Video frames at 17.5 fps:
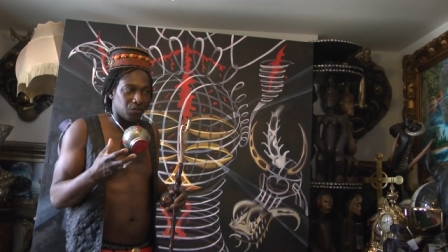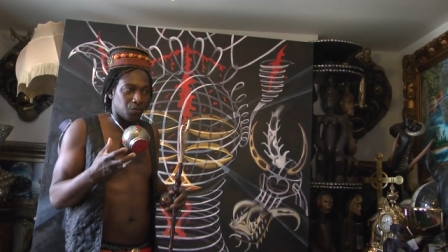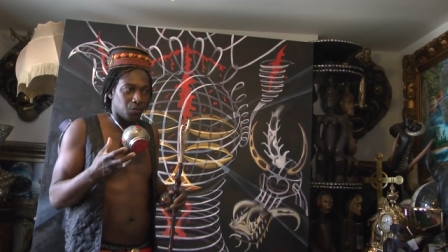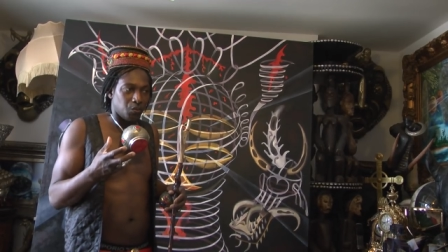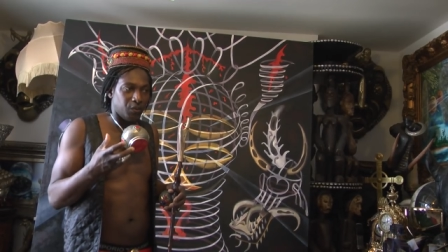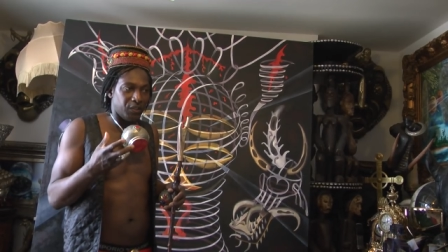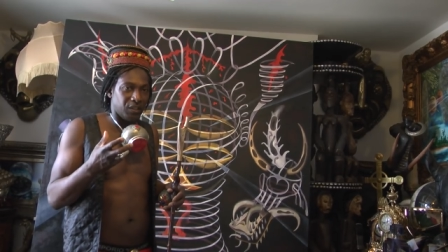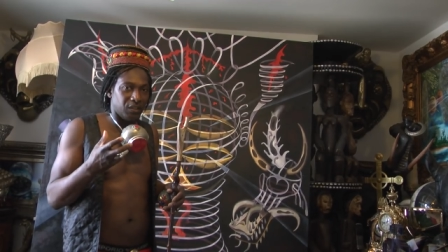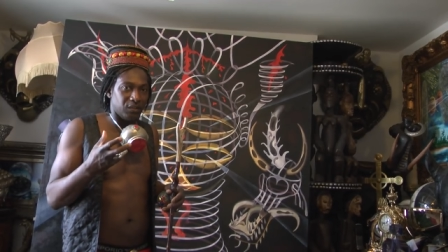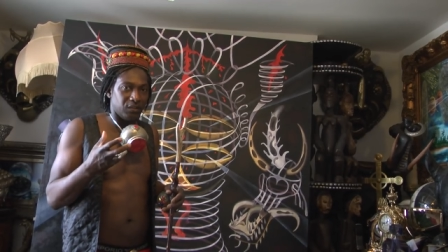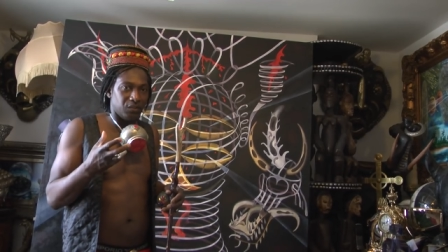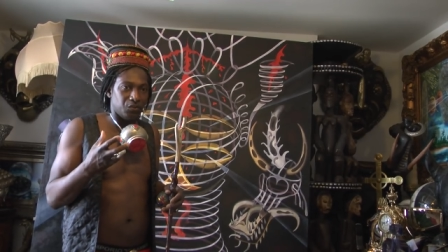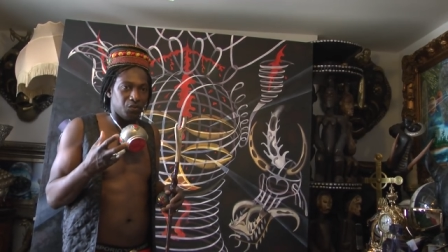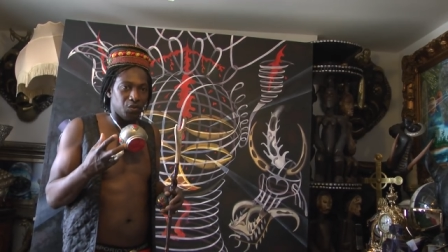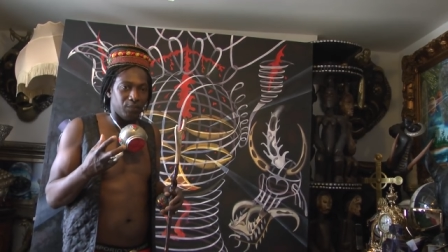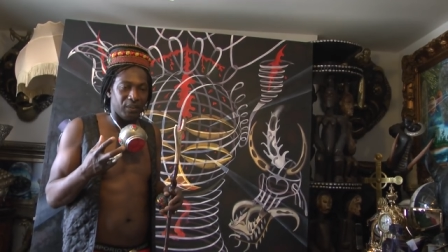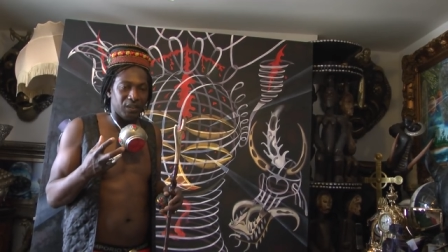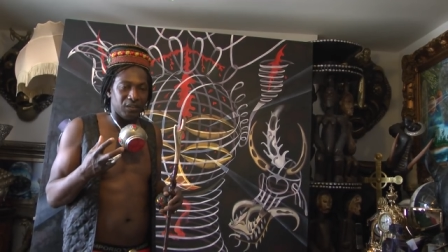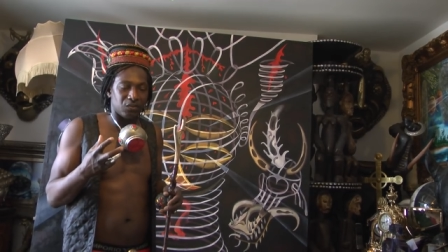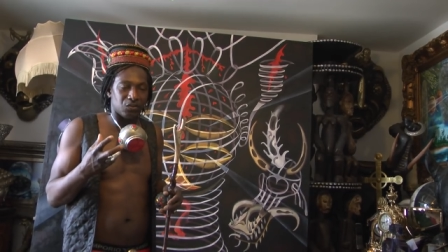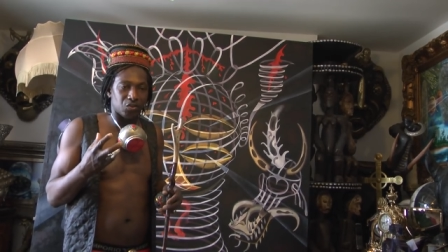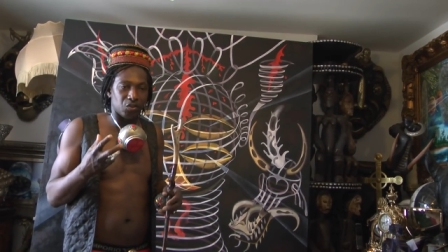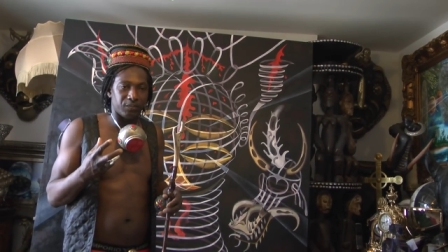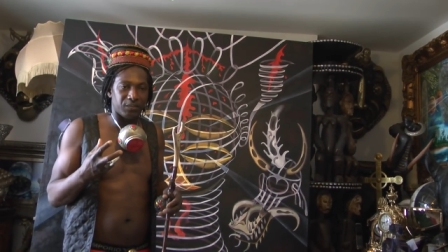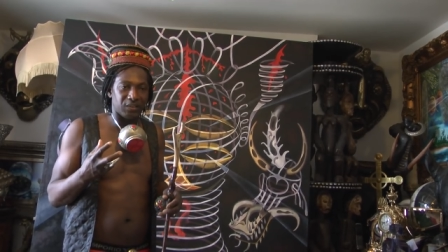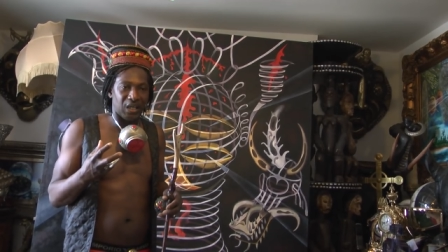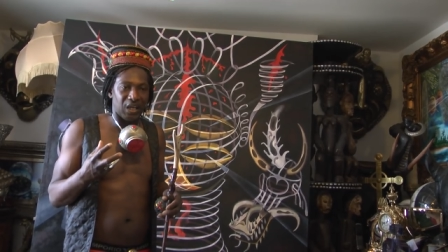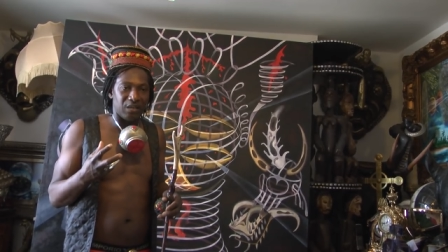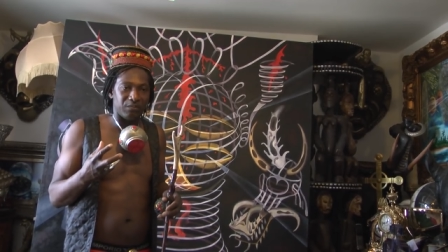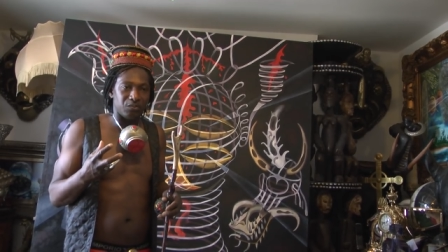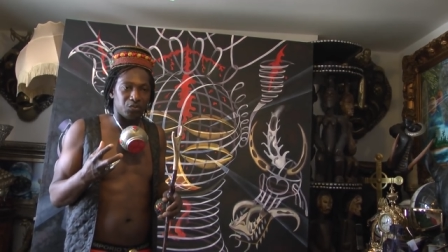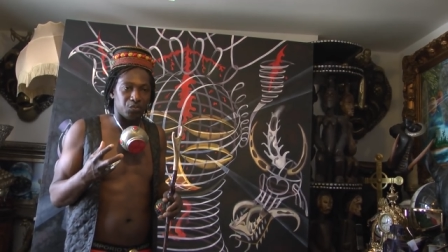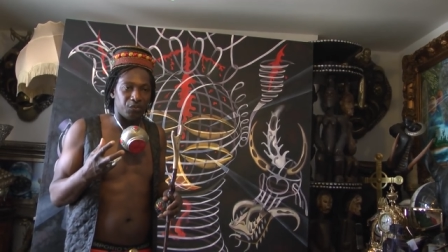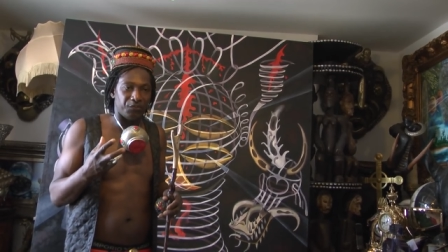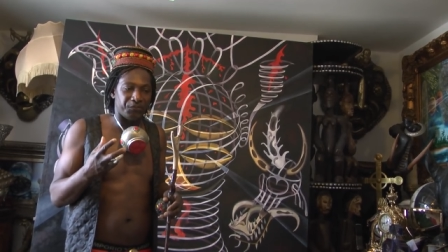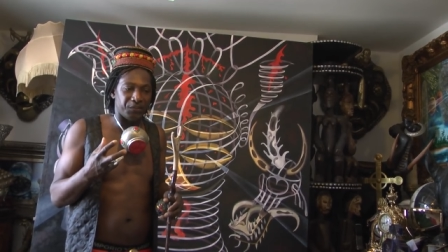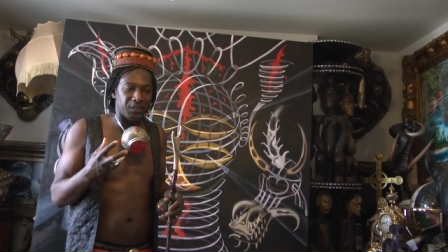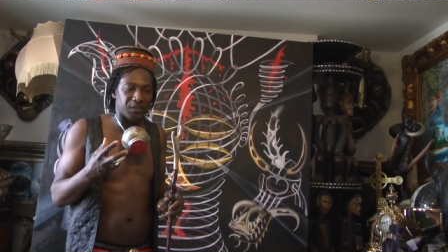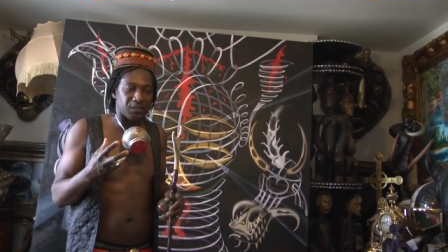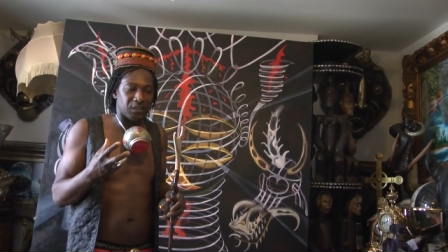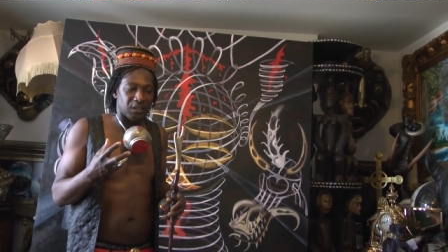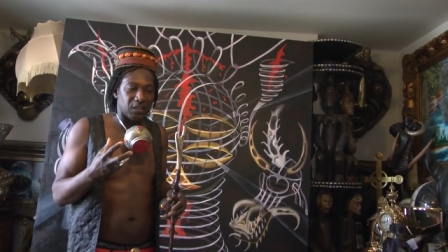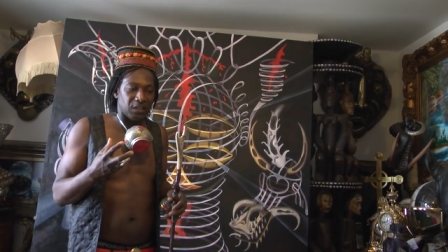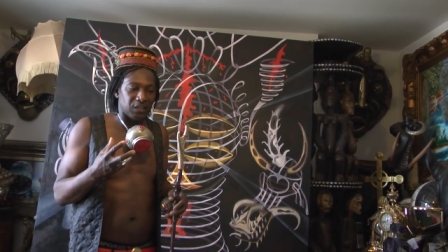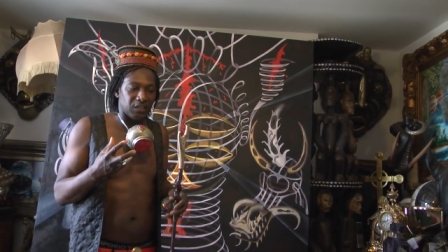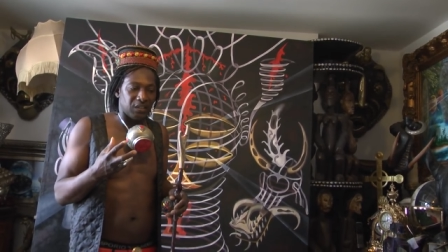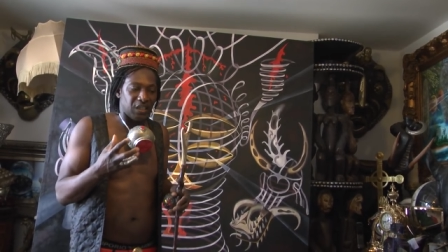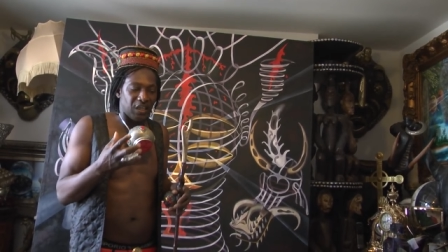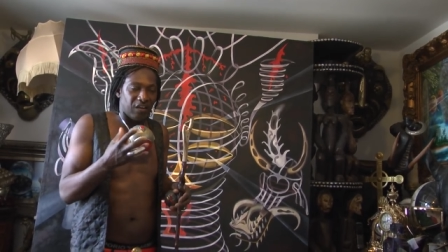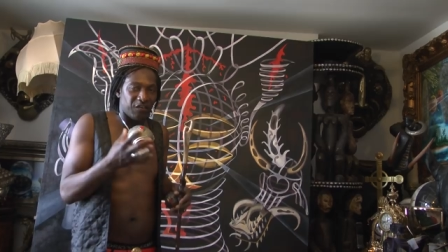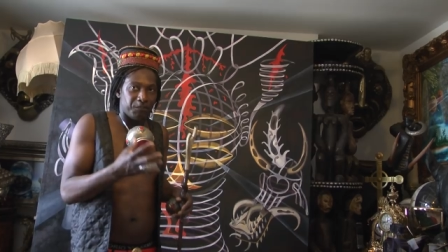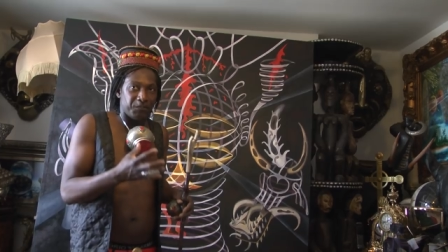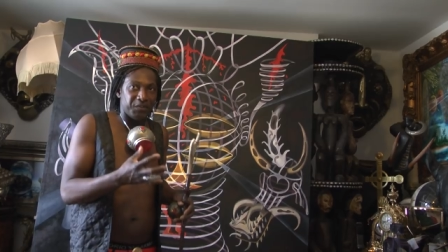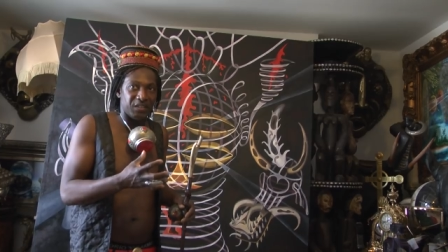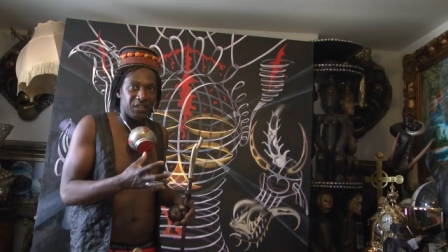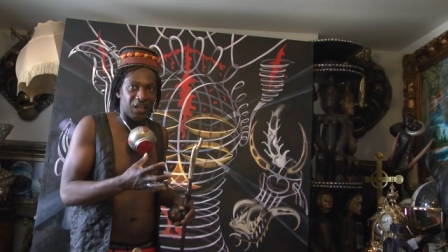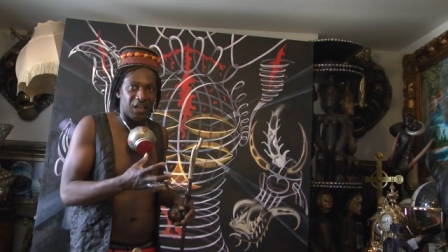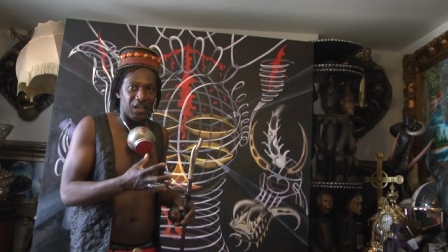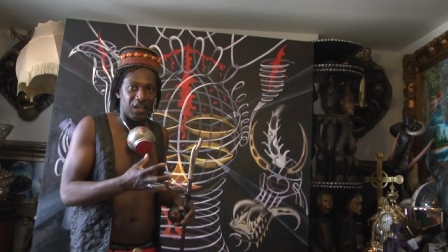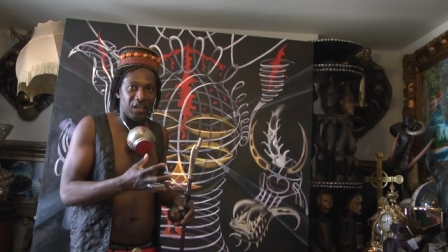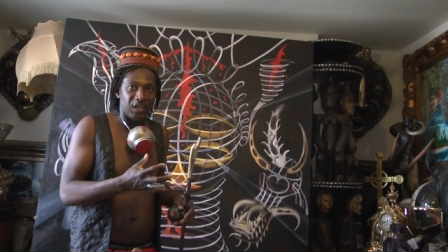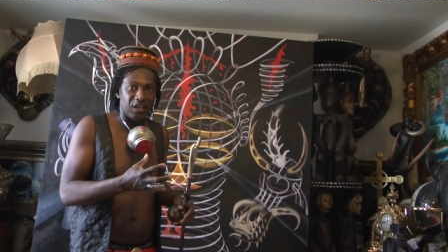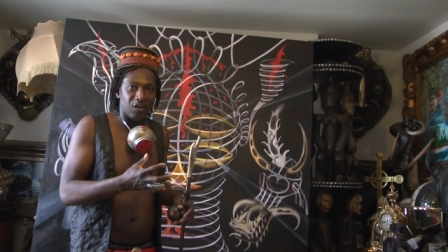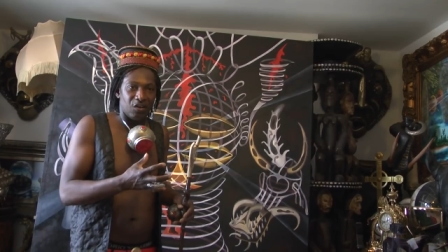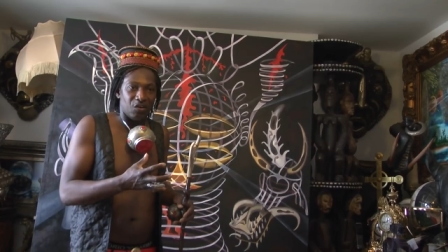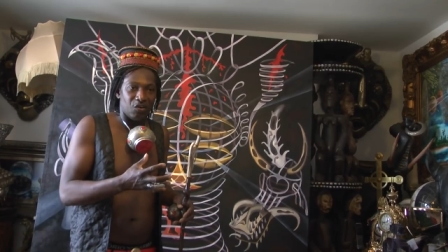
We humans, sometimes we think they have been there